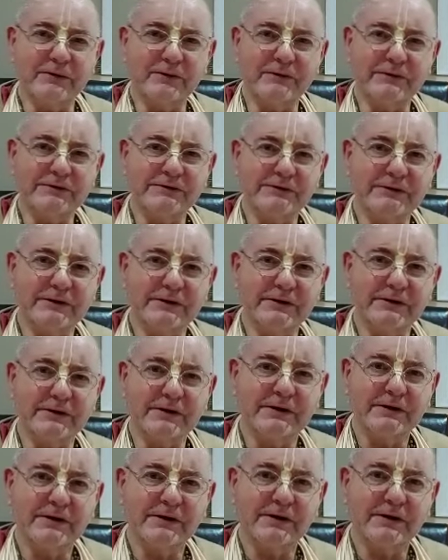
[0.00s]
Krishna,
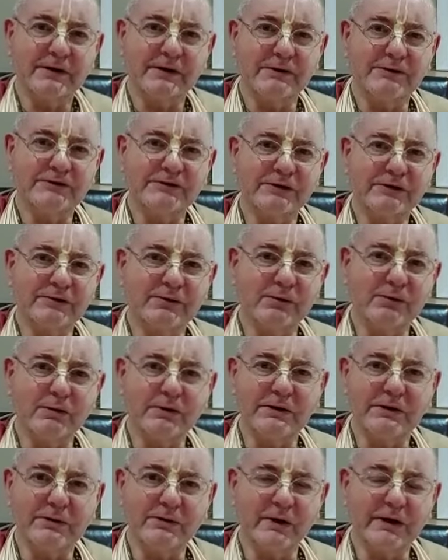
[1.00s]
or she'd
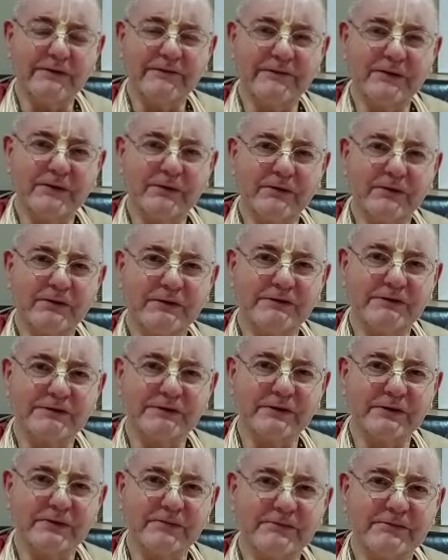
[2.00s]
walk away from
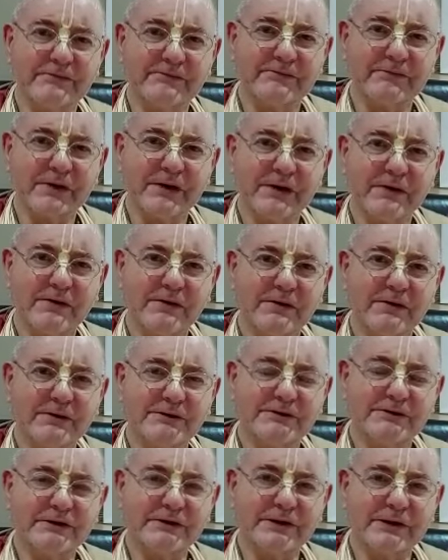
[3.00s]
Krishna, or
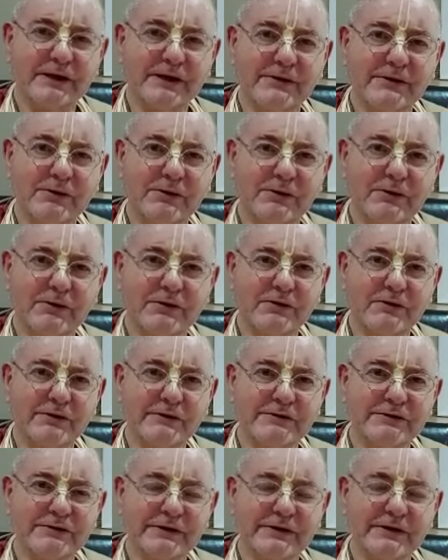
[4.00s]
she'd ignore
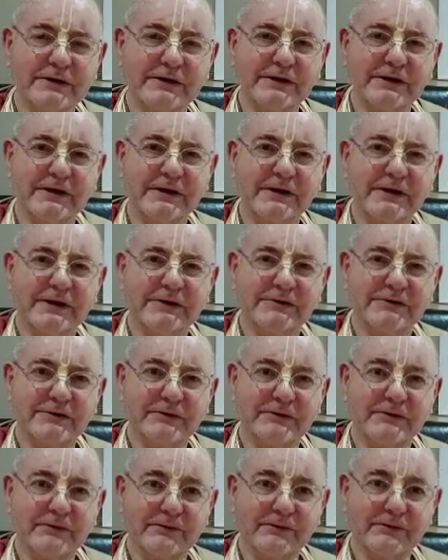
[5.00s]
Krishna.
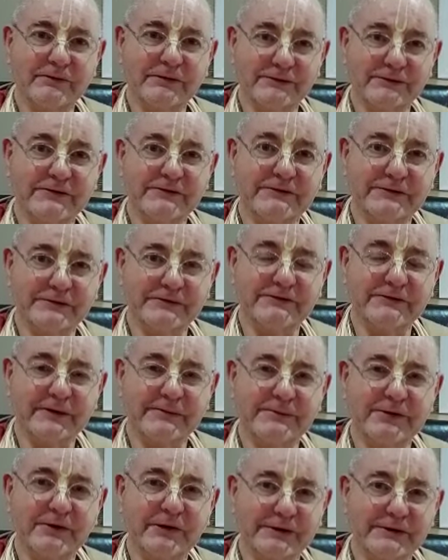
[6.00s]
So this is the
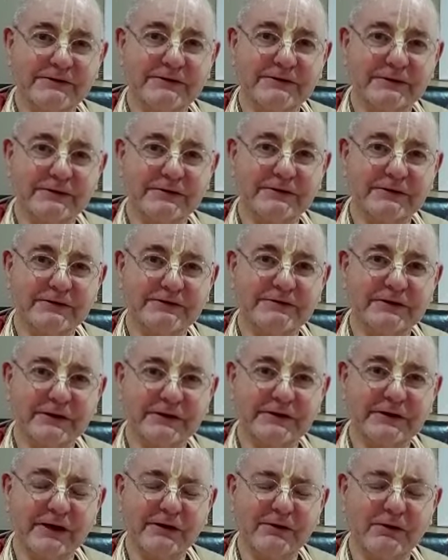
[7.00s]
separation, that
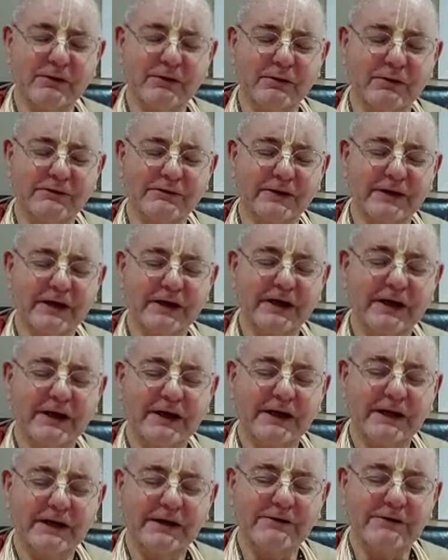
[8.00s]
she
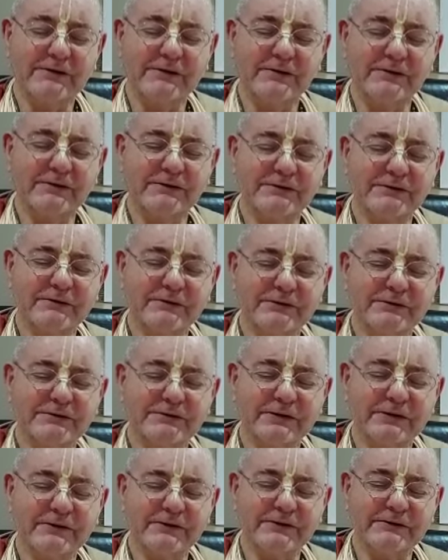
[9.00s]
ignores
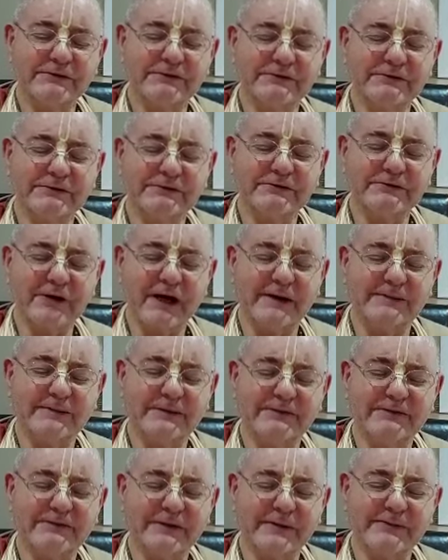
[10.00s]
Krishna. This is a type
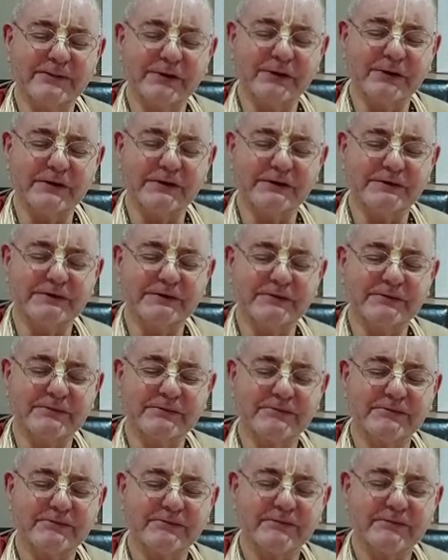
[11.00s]
of separation.